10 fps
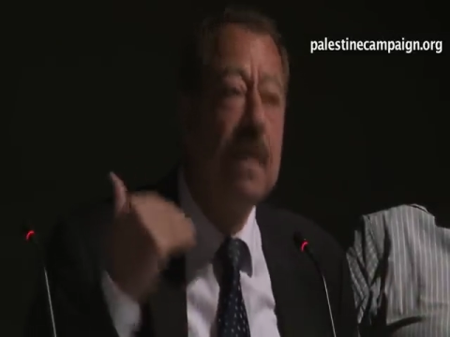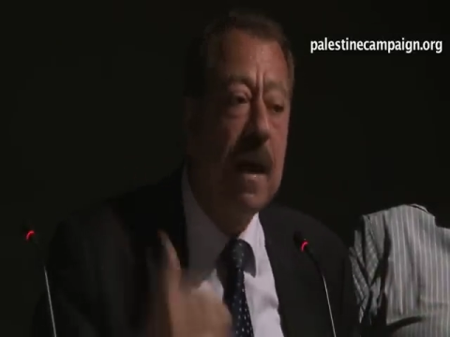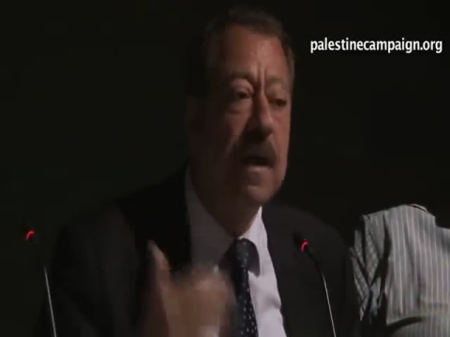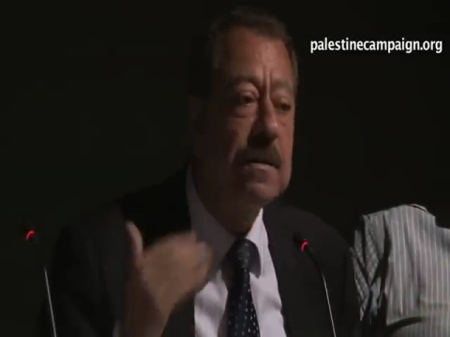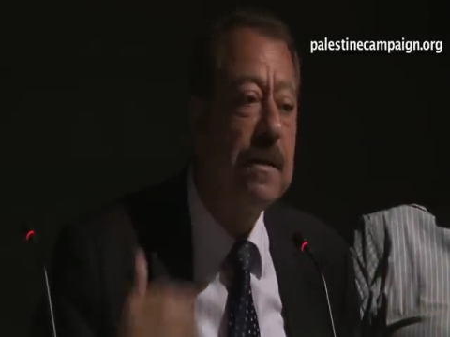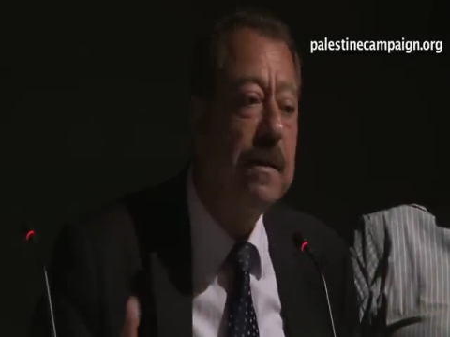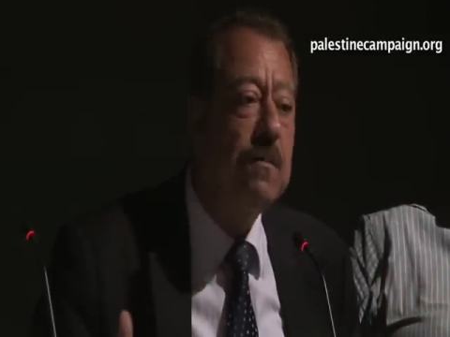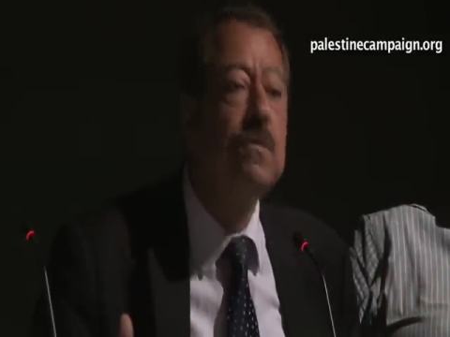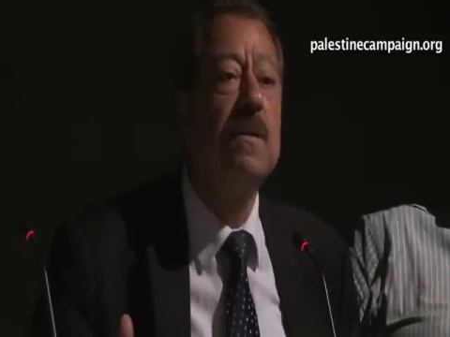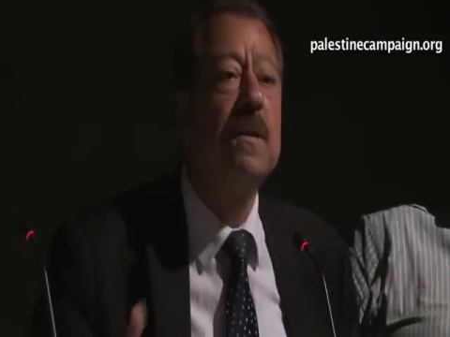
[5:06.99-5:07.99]
actually
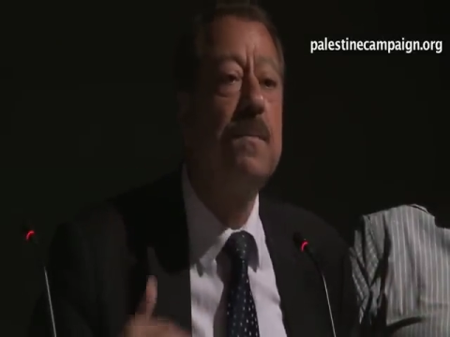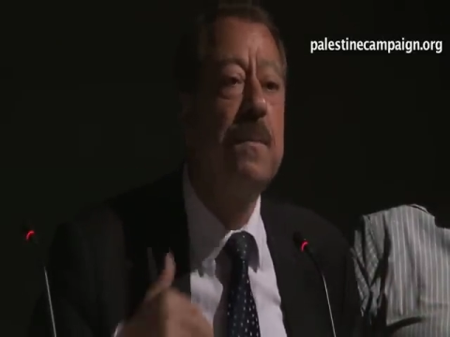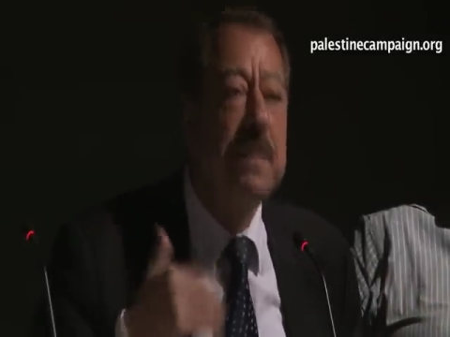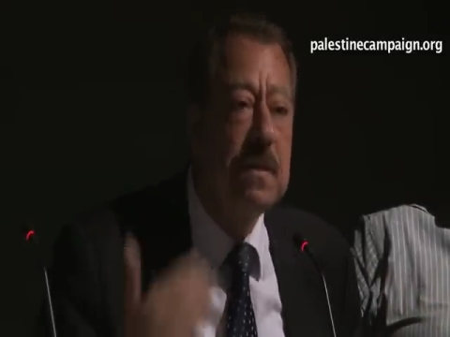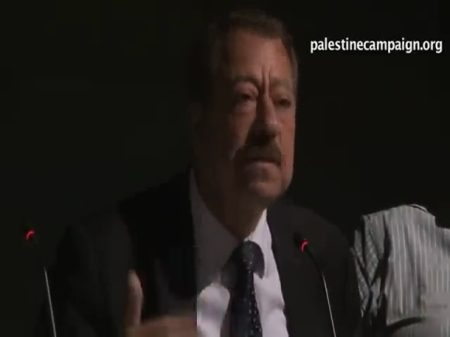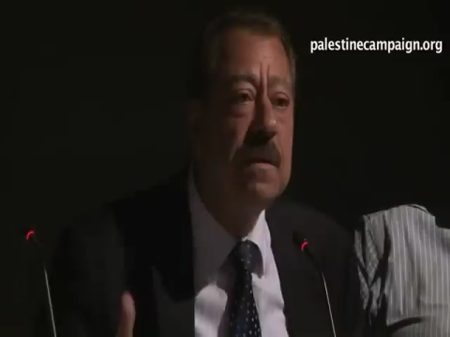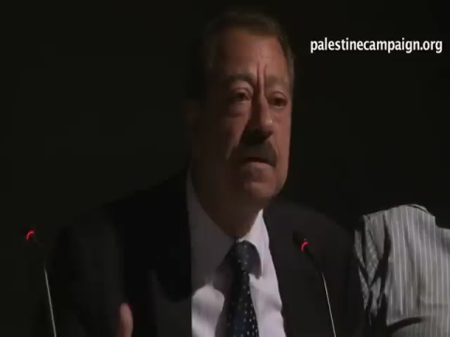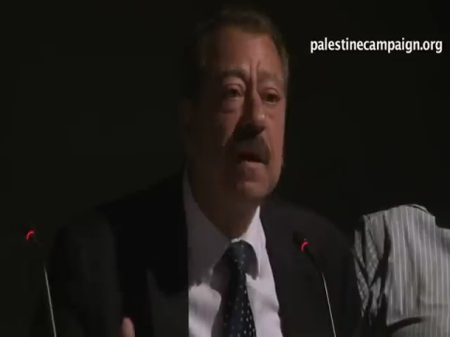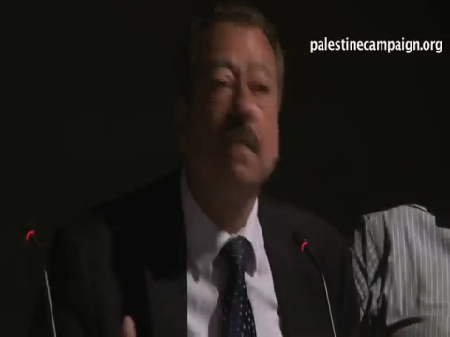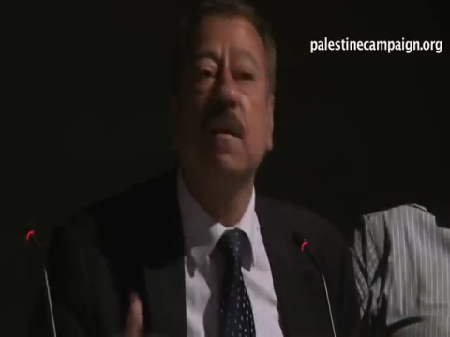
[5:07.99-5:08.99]
using the
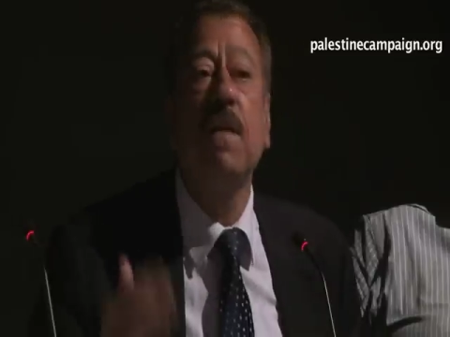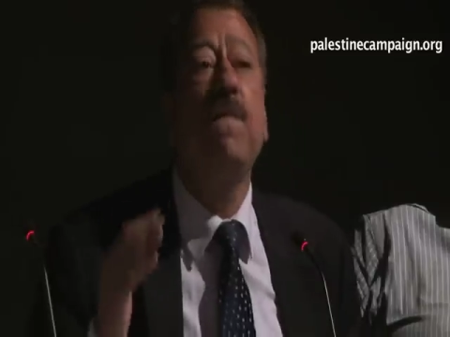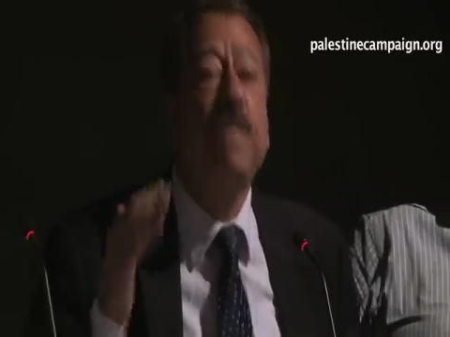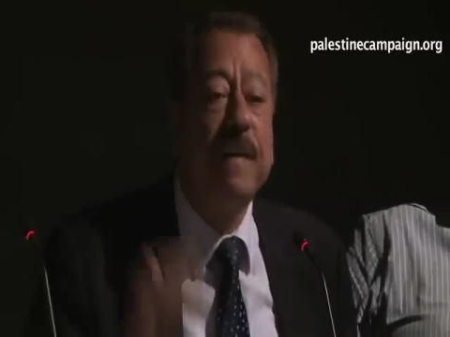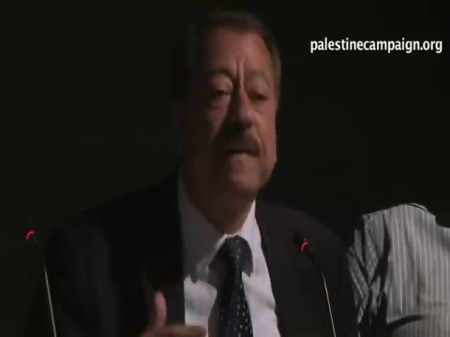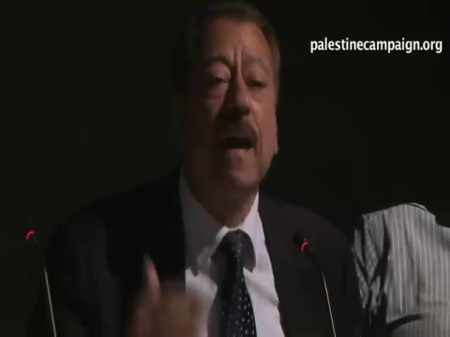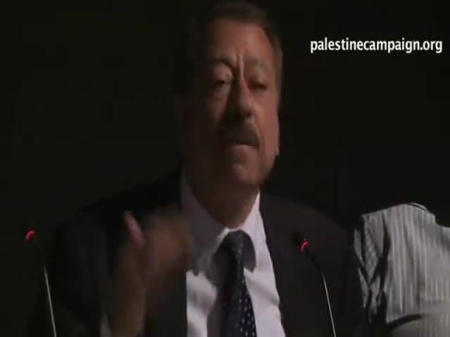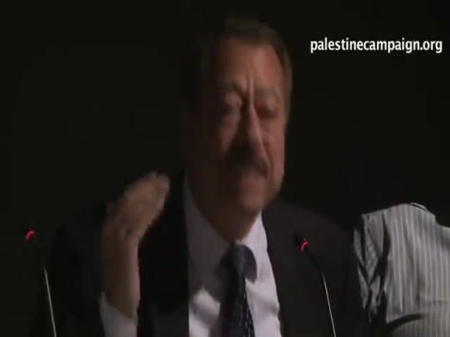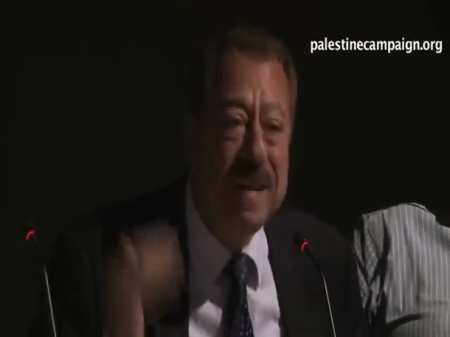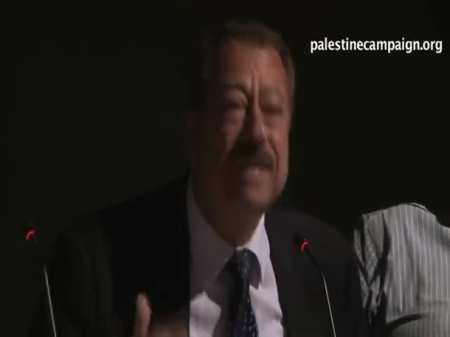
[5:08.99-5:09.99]
BBC, and every
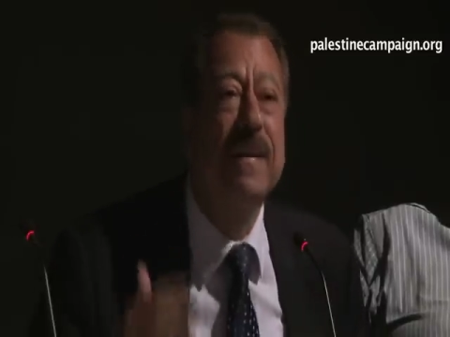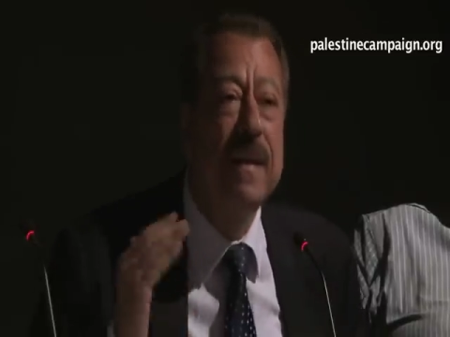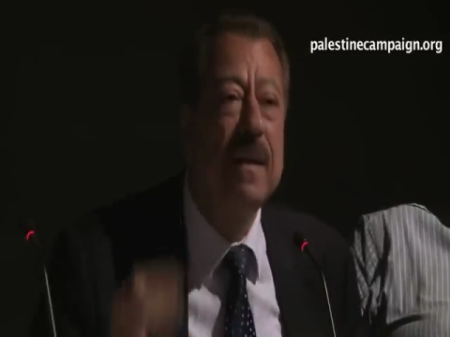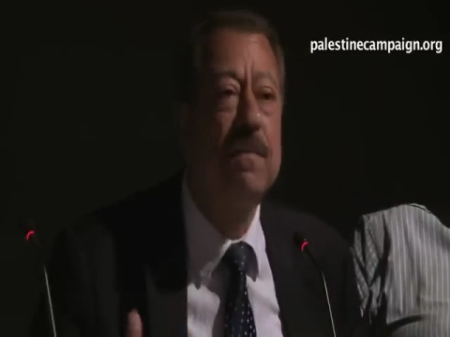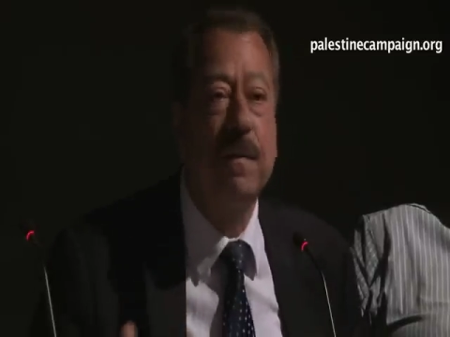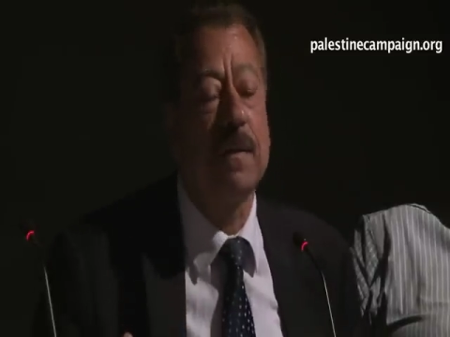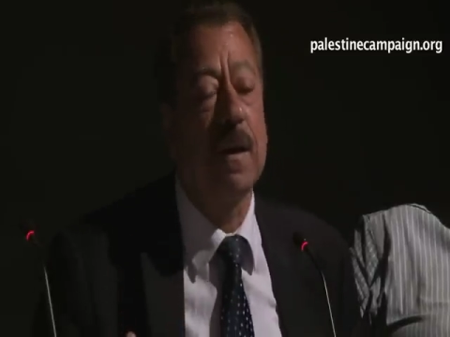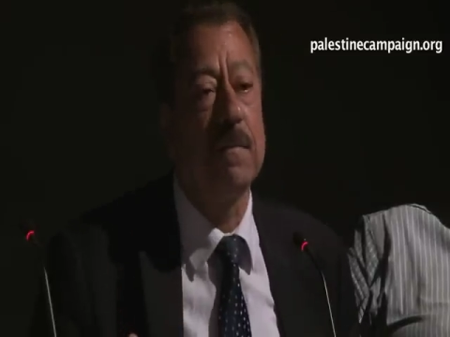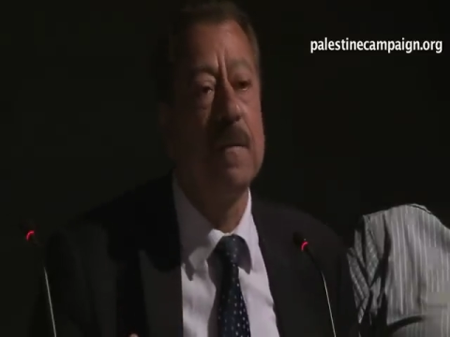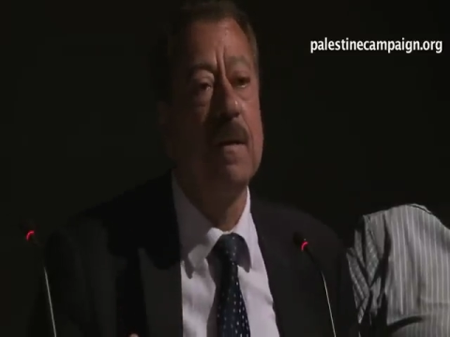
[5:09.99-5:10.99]
time, literally every time.